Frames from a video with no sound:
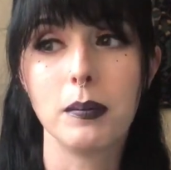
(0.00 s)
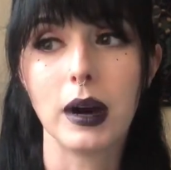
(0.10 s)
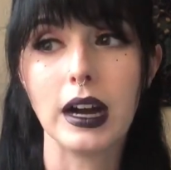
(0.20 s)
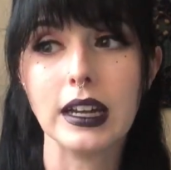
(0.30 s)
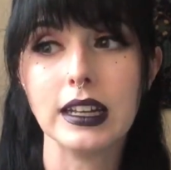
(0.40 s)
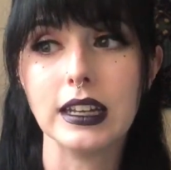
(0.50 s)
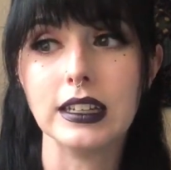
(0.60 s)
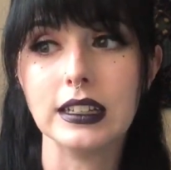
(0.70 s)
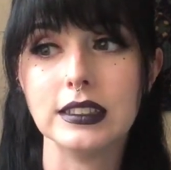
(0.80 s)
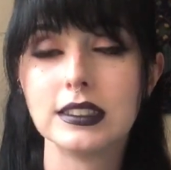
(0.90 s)
but
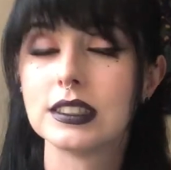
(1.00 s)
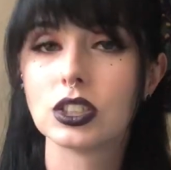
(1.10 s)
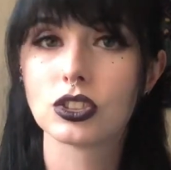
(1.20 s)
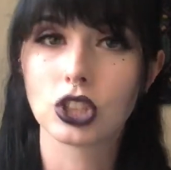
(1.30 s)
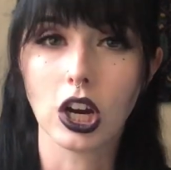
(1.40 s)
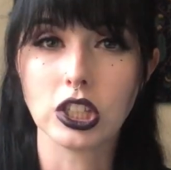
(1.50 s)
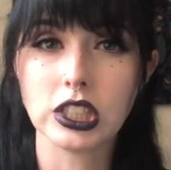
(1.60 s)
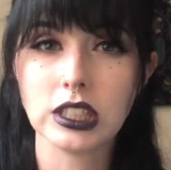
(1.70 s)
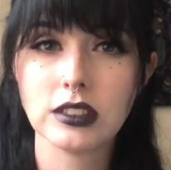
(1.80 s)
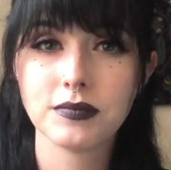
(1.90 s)
it is still
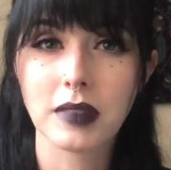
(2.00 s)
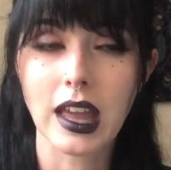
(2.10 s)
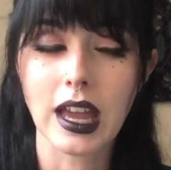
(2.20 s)
charging,